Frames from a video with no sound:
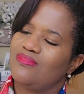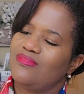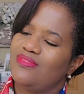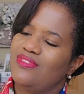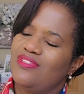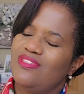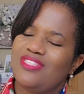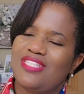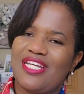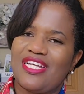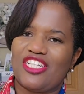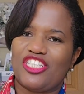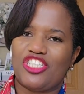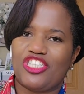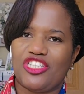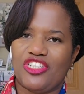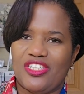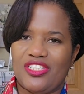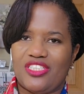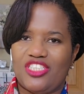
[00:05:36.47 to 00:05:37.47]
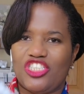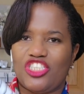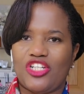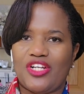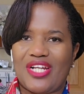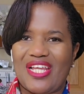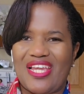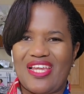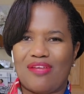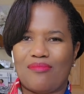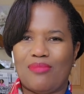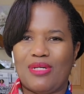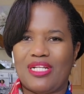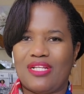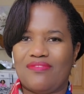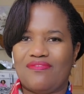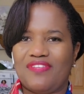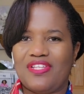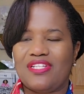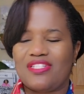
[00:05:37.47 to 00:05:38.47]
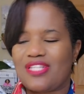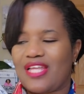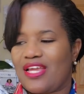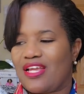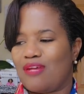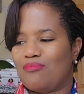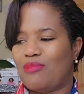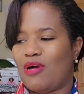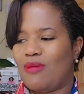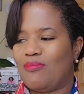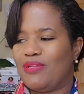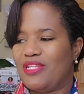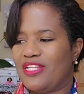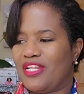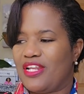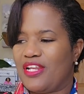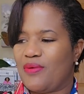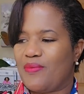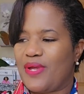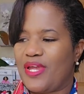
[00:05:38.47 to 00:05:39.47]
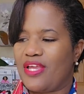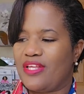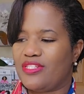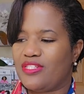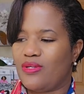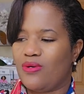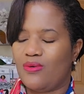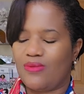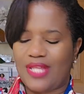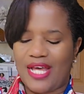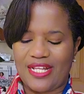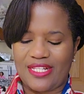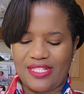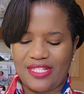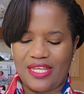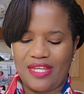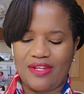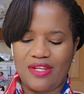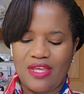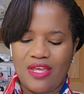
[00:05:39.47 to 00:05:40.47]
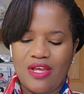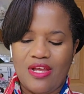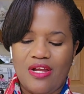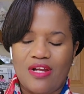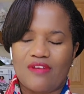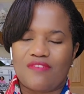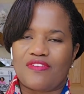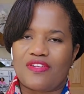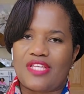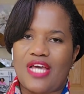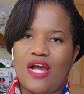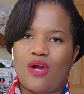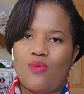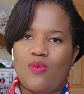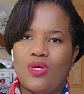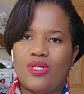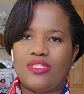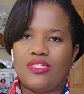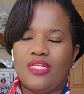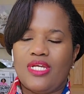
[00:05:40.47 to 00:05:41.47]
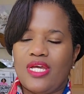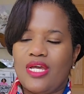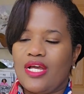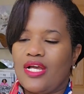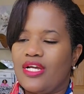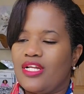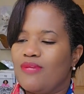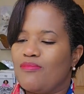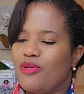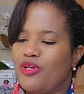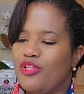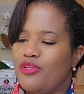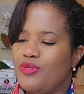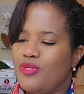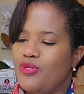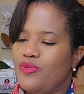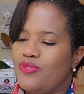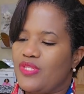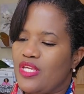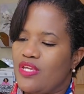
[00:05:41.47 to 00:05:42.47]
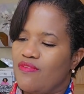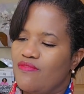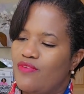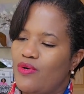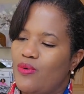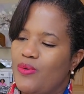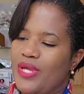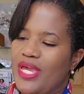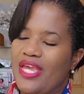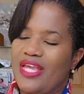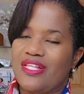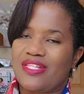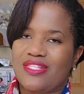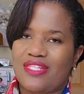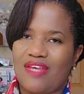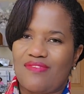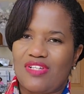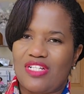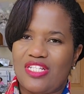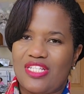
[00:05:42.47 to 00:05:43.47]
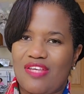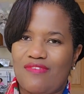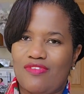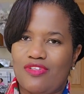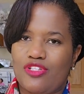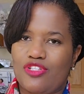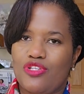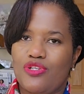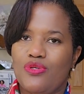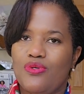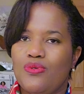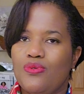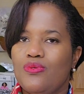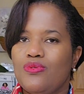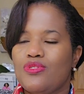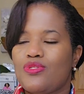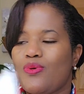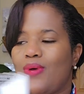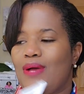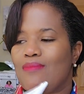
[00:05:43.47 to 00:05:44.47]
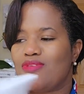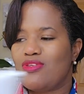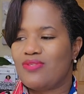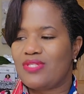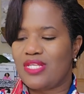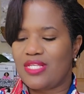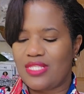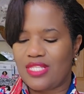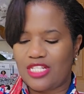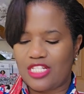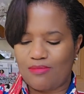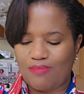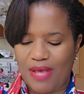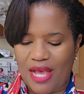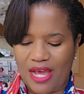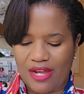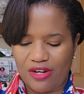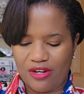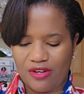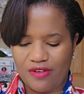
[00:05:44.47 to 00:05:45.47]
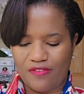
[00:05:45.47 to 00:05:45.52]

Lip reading: looks like a shirting, but it feels like a poplin anyway. So that's it for that one. And I'm gonna using Vogue 8772. So I'm using this pattern